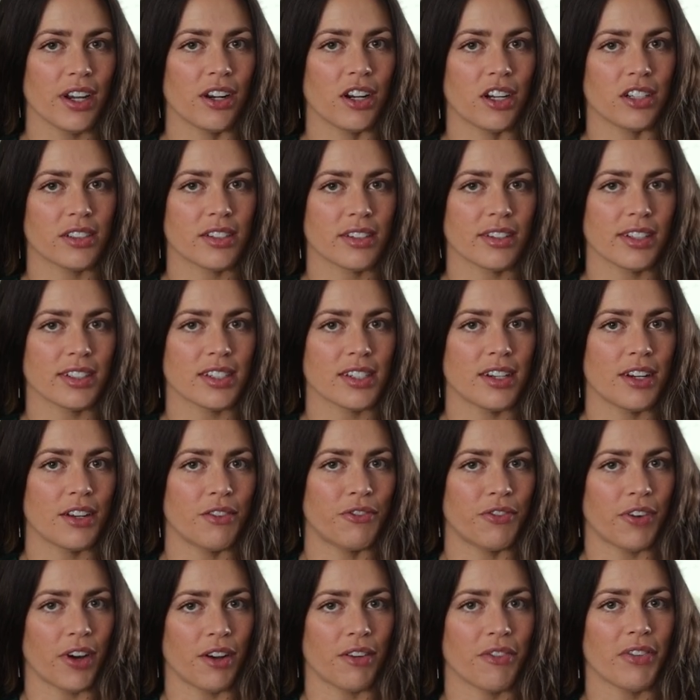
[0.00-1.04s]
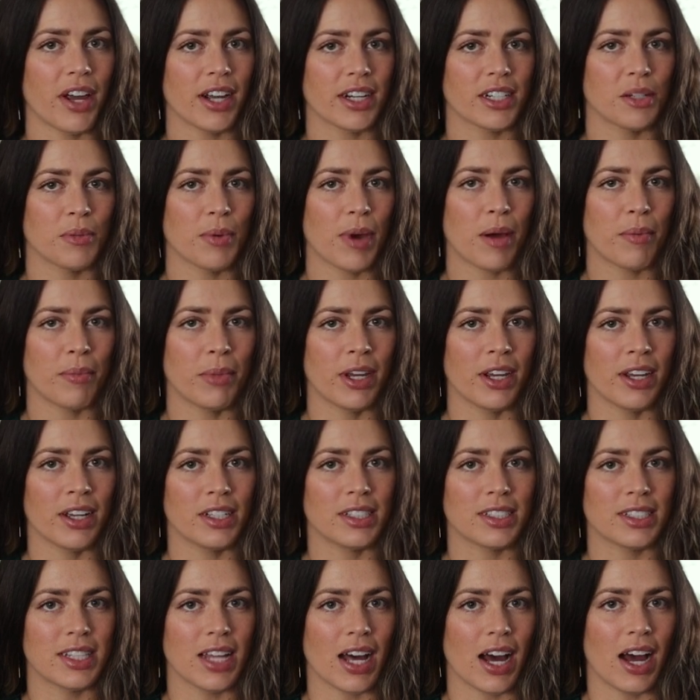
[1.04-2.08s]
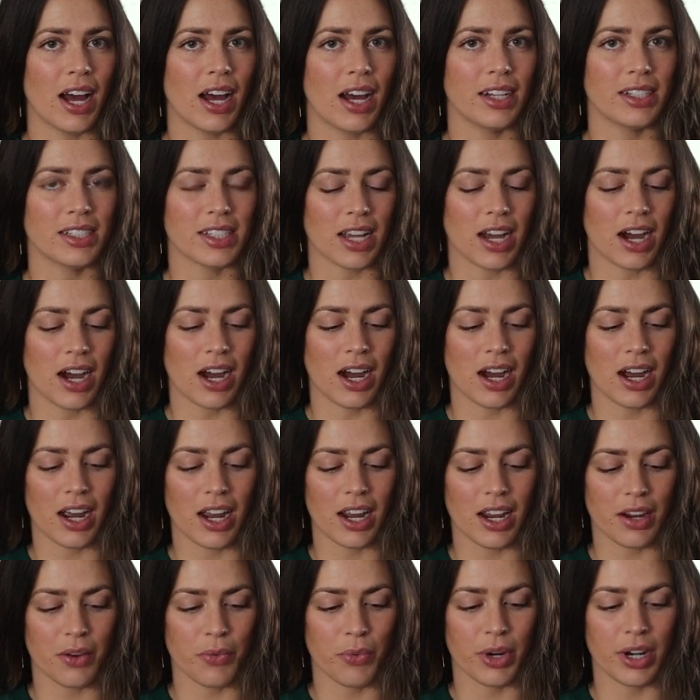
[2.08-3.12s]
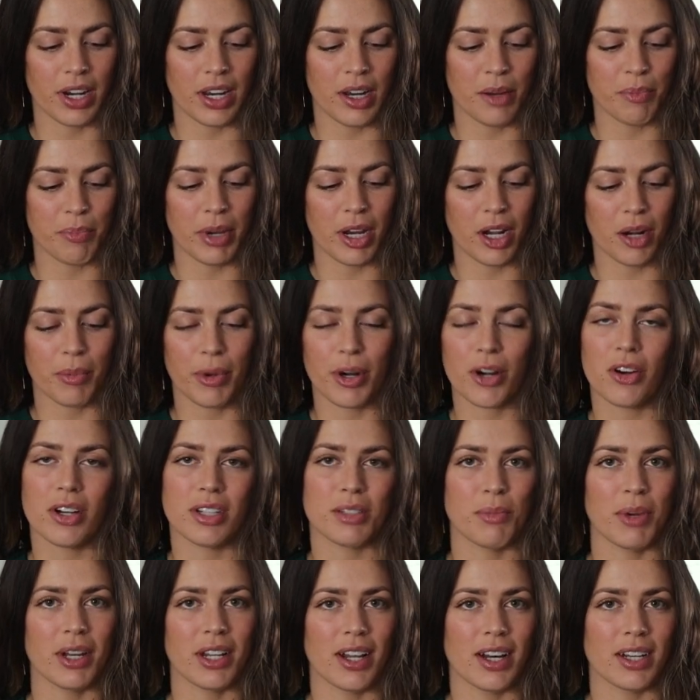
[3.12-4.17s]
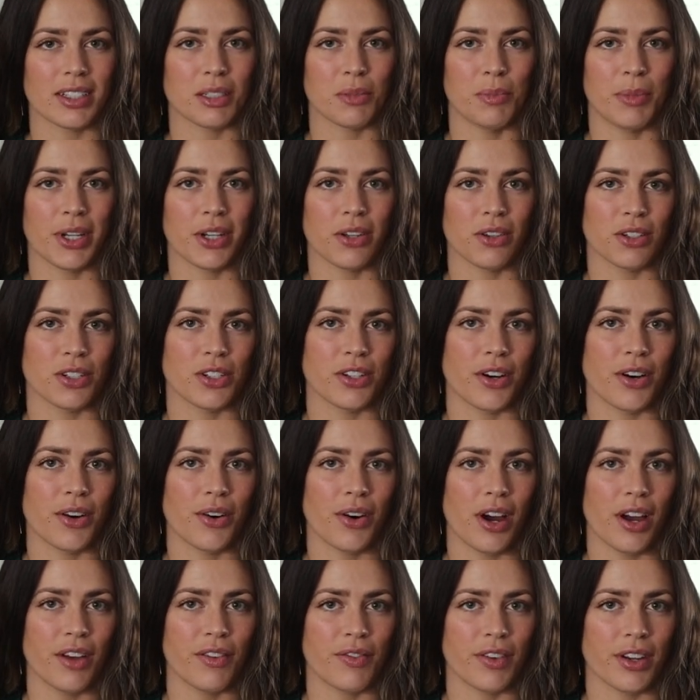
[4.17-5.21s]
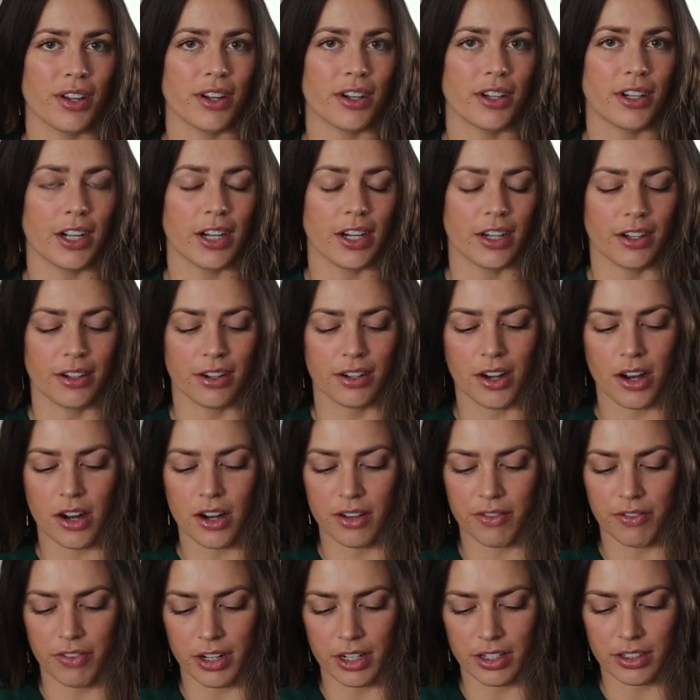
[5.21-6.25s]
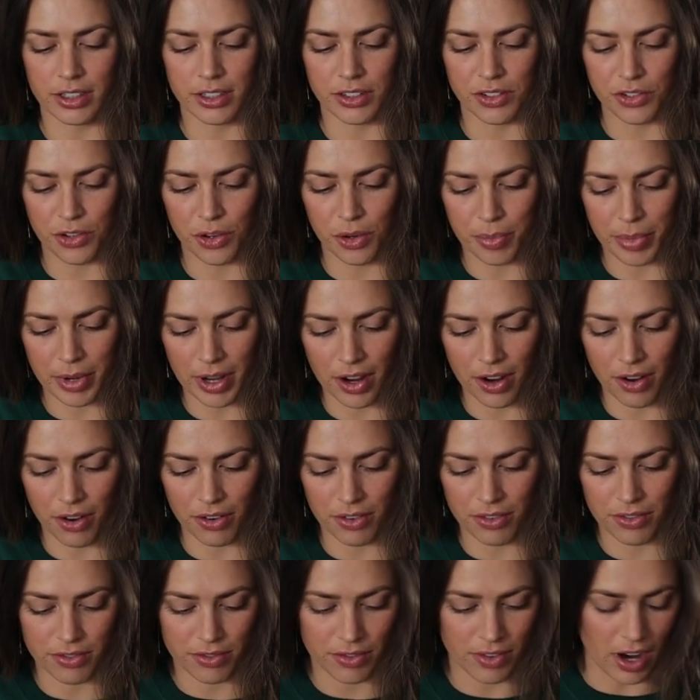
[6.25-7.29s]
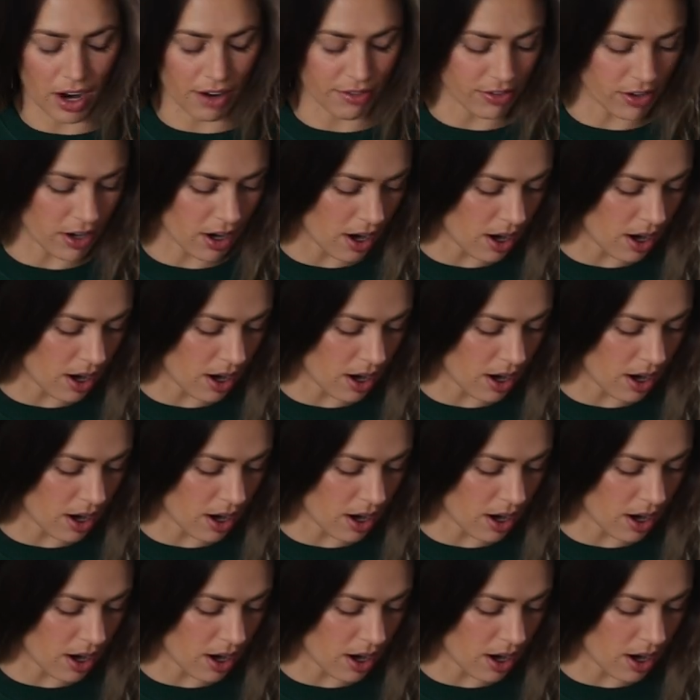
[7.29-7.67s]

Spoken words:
an unsolicited fun fact about me is that I would eat peanut butter as my last meal, so I feel like I can confidently scoop out 1/2